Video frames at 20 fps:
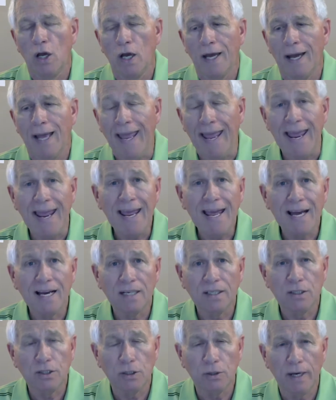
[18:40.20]

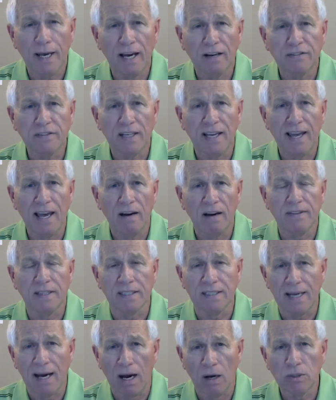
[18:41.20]
And you have to have the
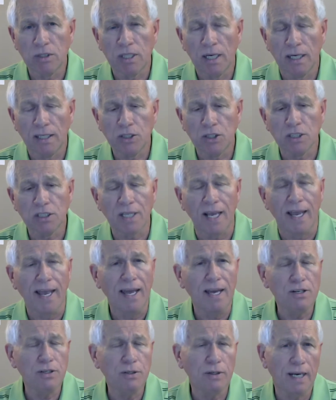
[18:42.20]
down touches,
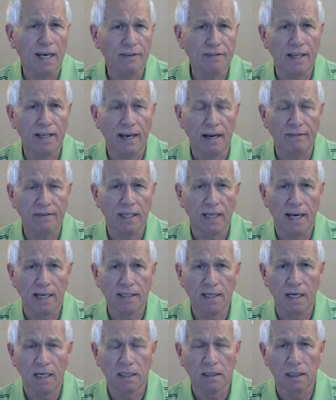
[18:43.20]
and you have to have the
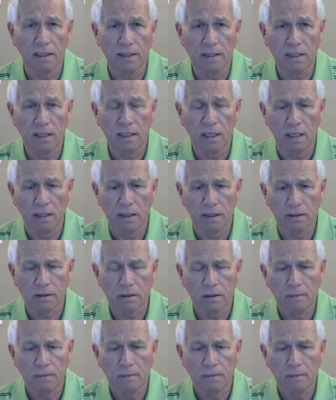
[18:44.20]
identical indicators.